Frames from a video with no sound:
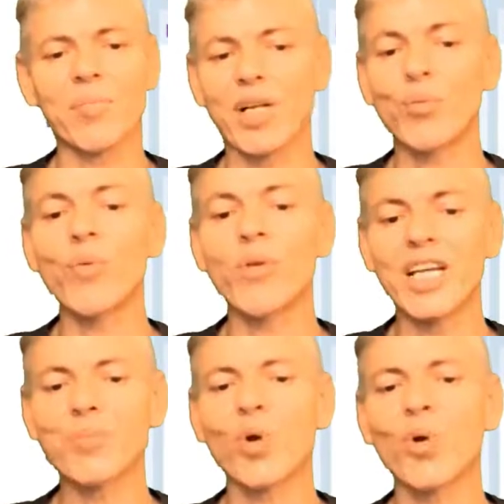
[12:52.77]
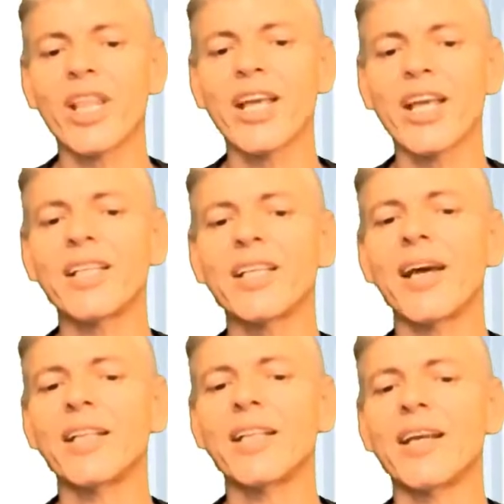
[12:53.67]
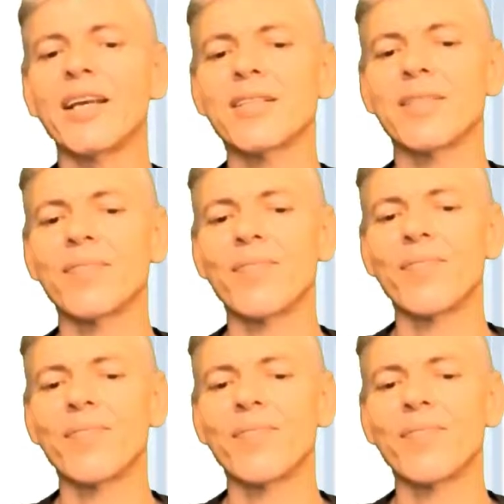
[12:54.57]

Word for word: but we will explore that in a later lesson.